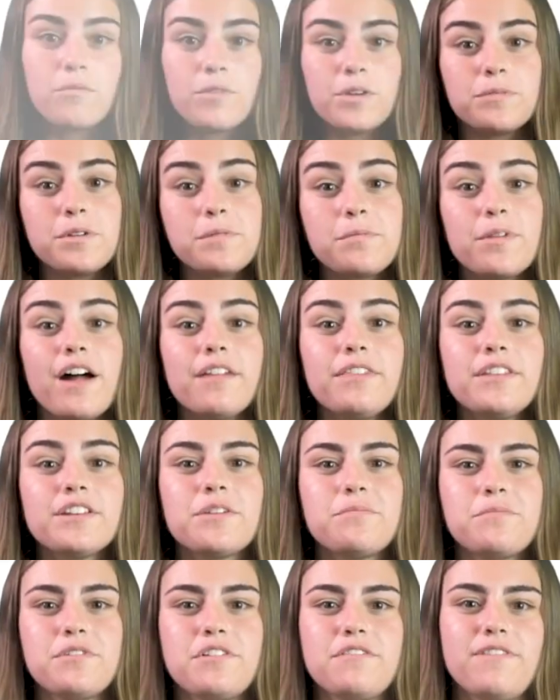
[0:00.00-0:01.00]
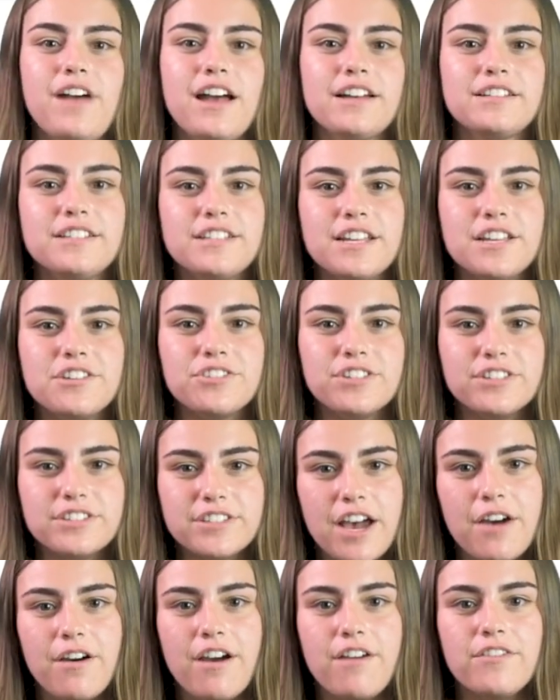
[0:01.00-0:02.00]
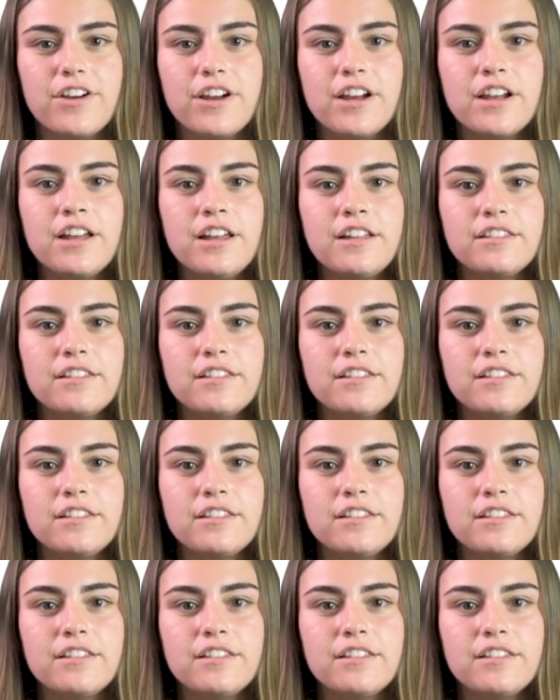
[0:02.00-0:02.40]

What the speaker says: When we plot the number of vaccinations, however,